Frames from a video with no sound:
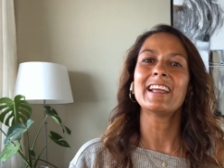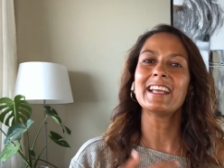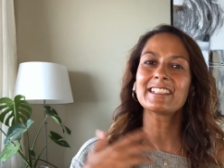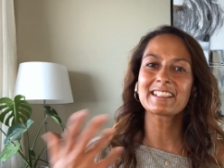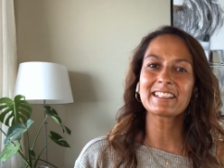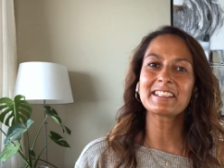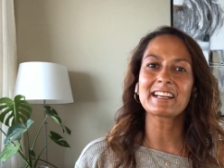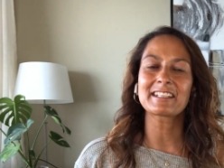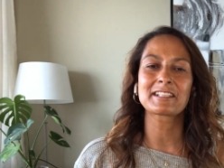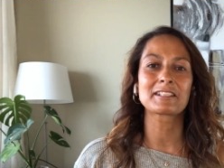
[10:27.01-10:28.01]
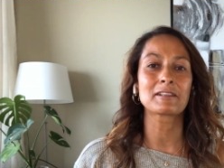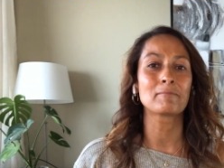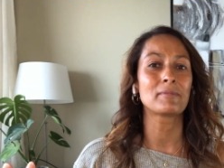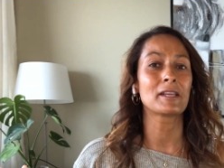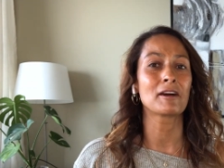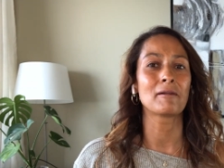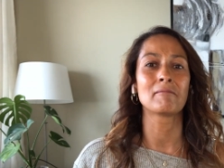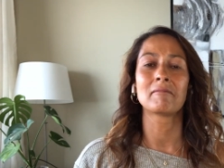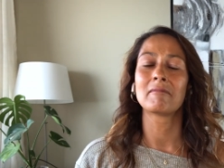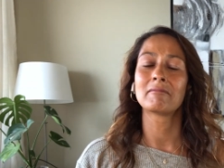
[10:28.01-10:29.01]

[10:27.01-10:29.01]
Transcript: insulin injections can become